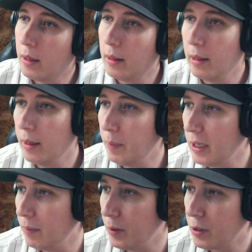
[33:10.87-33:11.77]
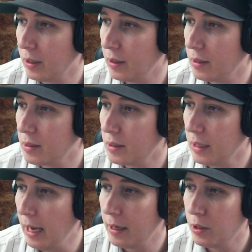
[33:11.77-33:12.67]
Let me double check this.
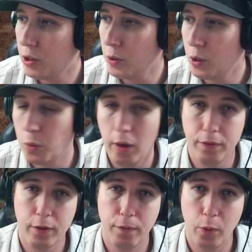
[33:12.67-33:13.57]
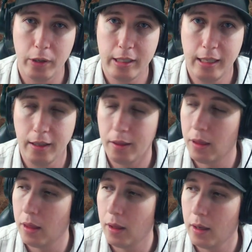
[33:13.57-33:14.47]
Yeah, June 12th to
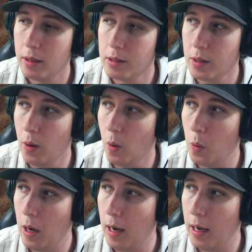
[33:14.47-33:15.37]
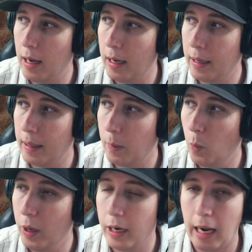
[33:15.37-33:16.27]
14th. So
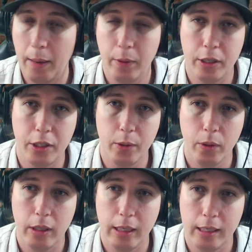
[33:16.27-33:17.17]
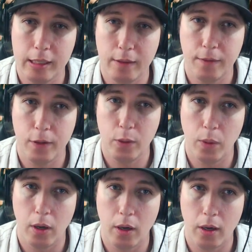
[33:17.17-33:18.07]
what I would do is, if you
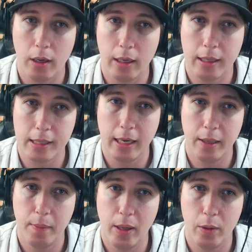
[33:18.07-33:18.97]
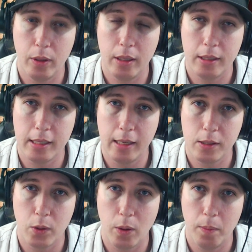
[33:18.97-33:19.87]
are excited about
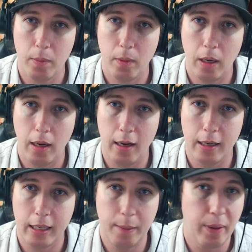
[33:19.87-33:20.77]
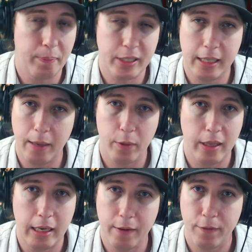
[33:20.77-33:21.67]
Sandstorm, keep up to date with
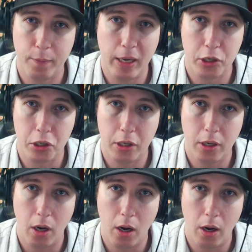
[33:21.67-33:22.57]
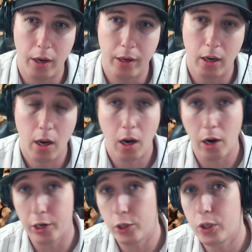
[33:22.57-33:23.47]
any information on
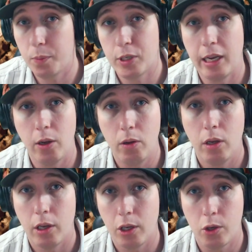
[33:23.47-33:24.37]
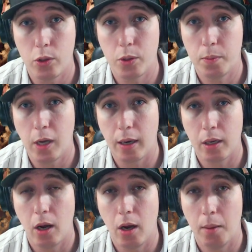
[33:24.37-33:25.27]
our YouTube channel,
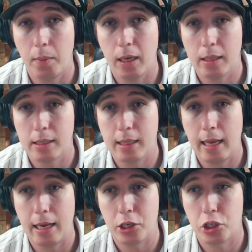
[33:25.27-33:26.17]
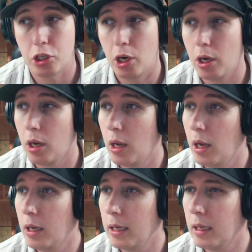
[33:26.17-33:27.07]

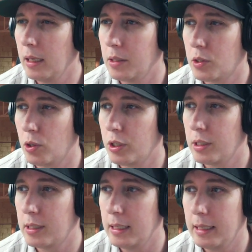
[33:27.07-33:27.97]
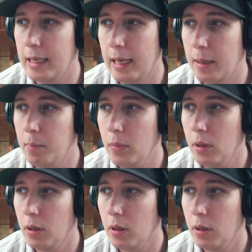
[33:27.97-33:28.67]
youtube.com/insurgencygame.